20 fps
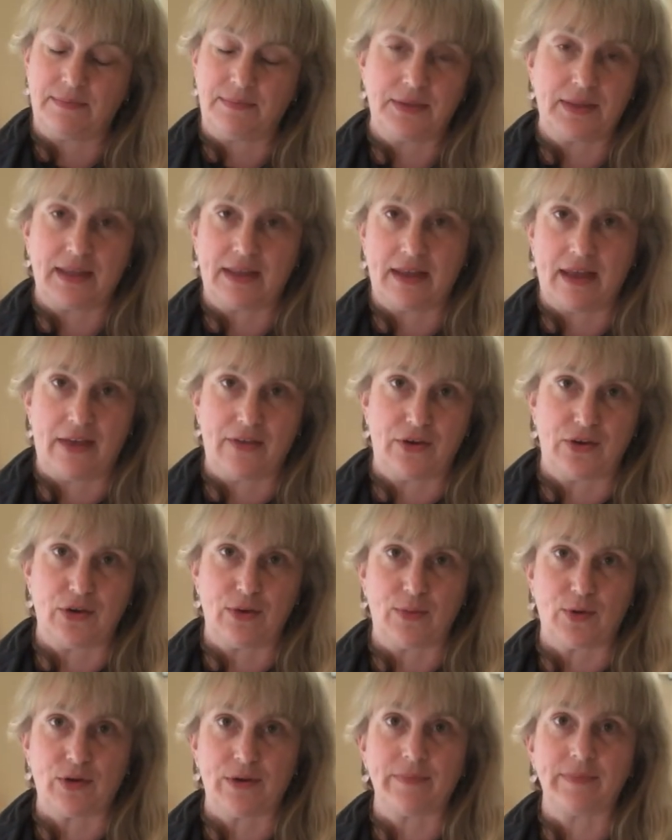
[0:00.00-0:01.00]
the other
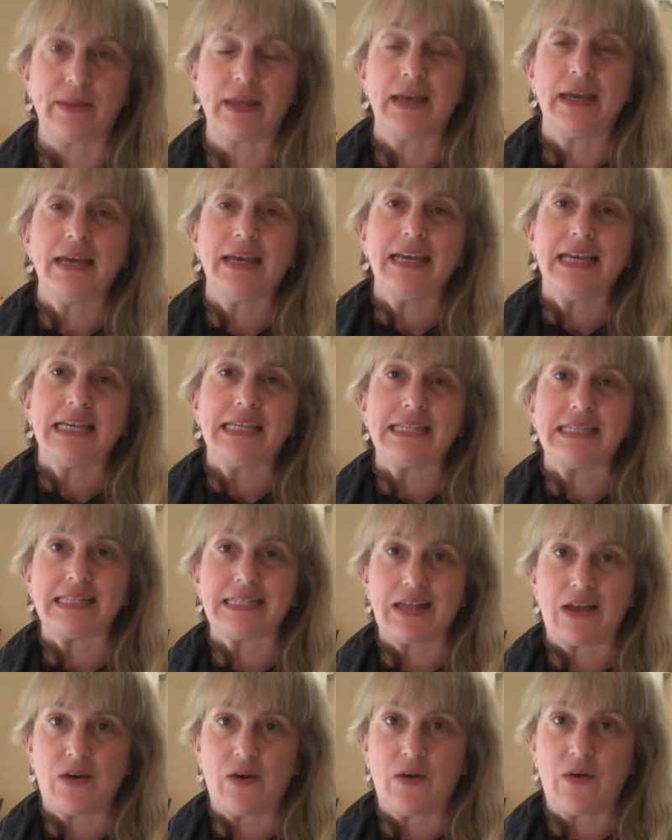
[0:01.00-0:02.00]
numeral.
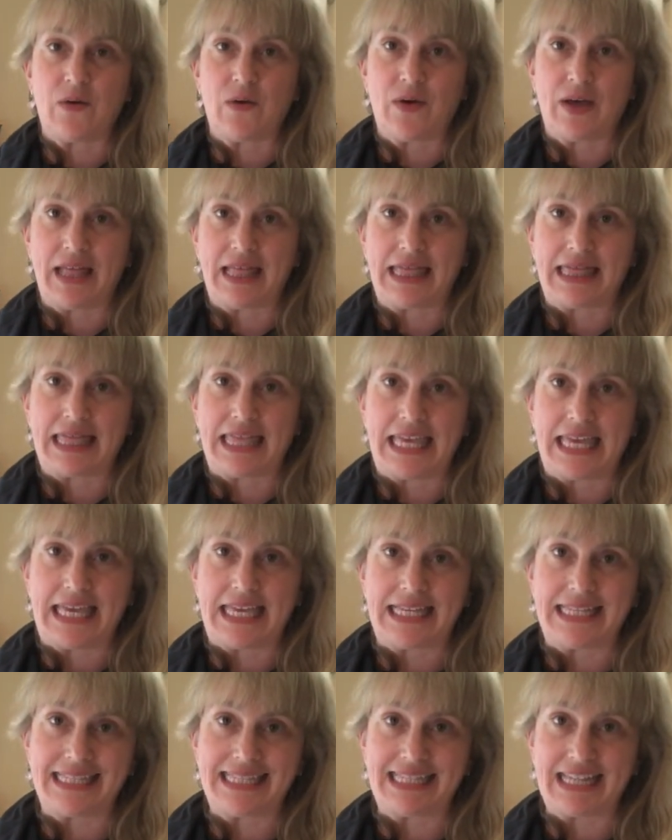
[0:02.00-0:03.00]
So
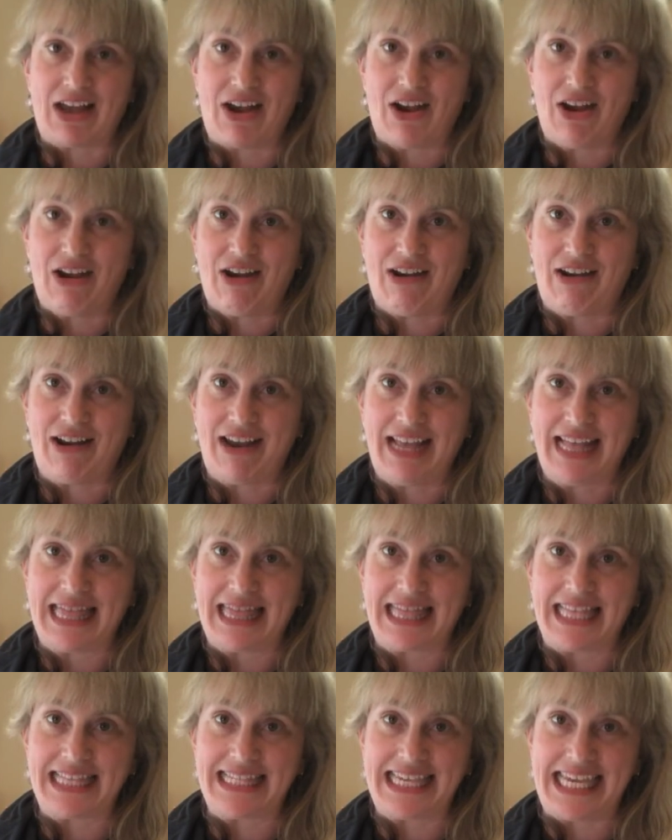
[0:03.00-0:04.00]
these are
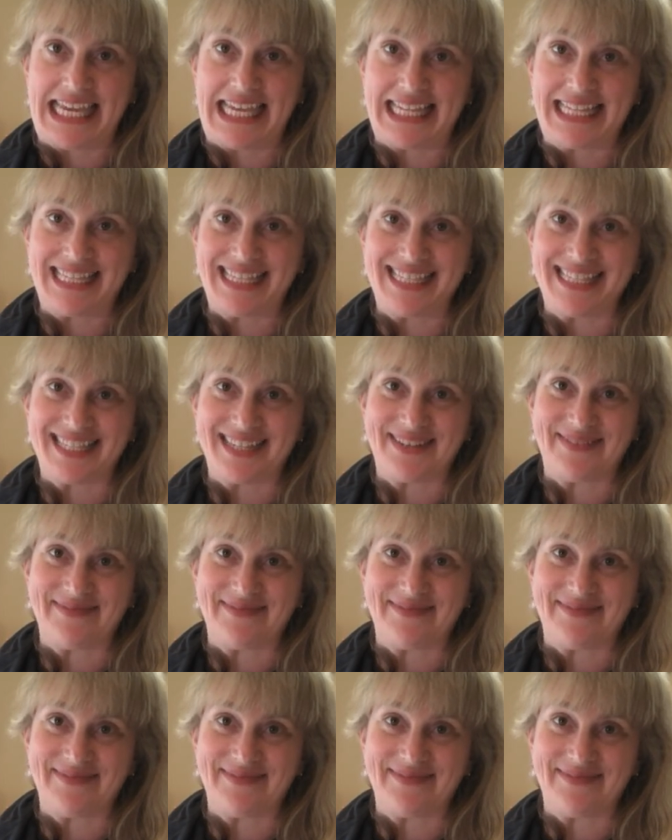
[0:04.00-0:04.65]
the teens.